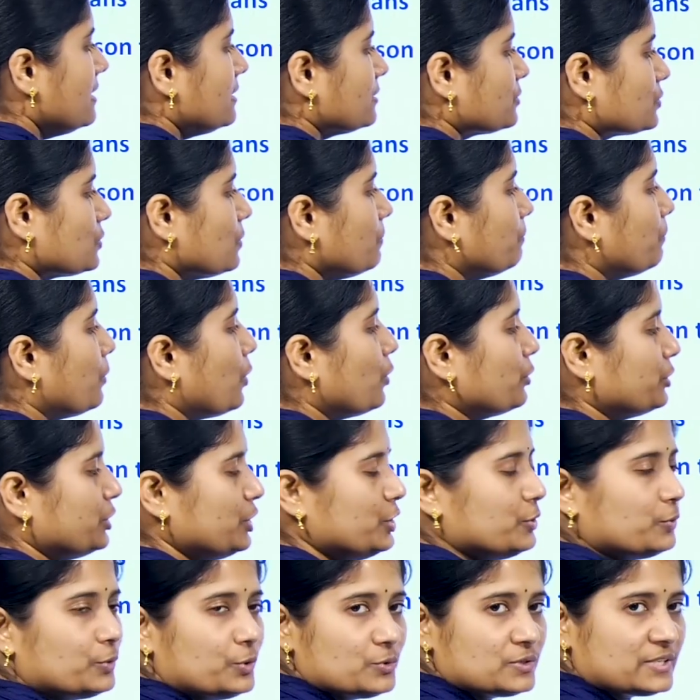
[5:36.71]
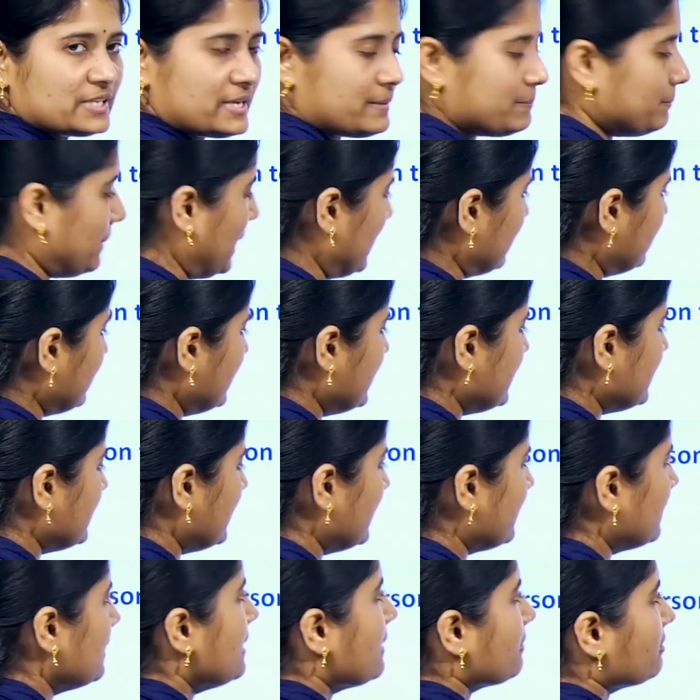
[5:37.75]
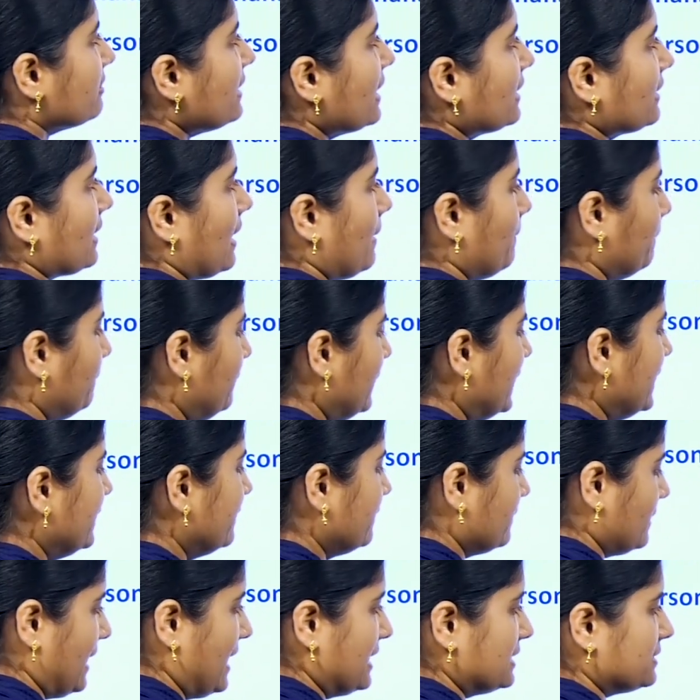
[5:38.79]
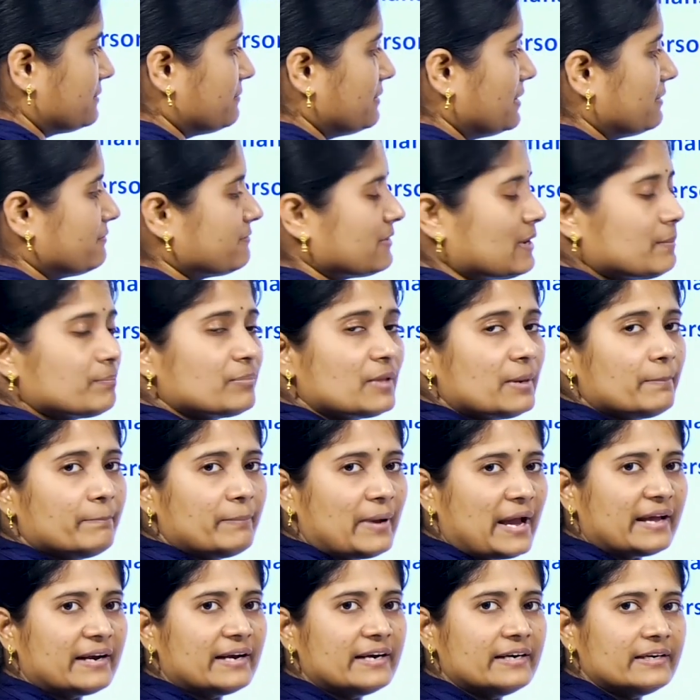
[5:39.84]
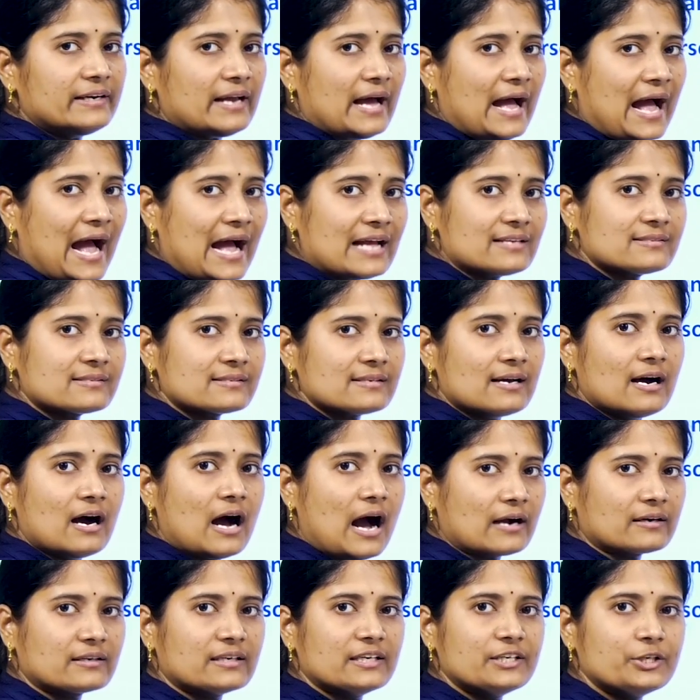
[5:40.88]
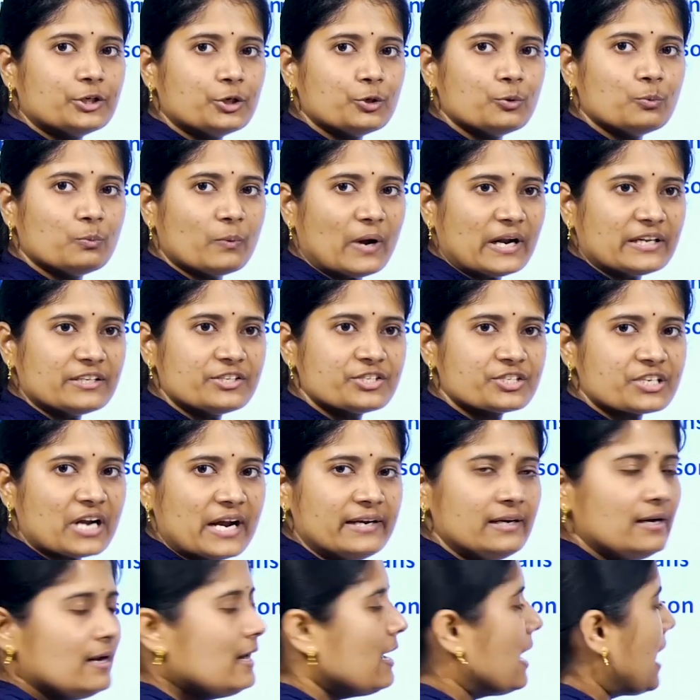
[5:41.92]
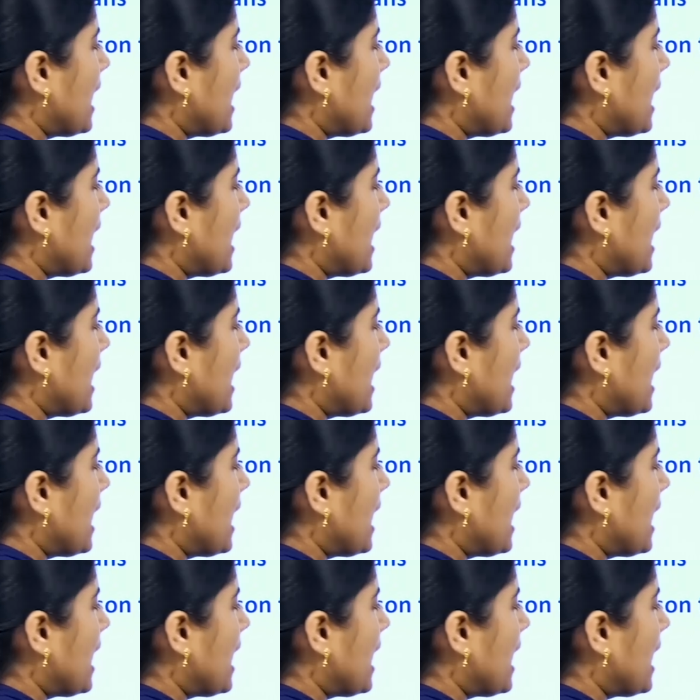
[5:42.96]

so both you do see, but here the complete transfer from the parent has occurred to one child,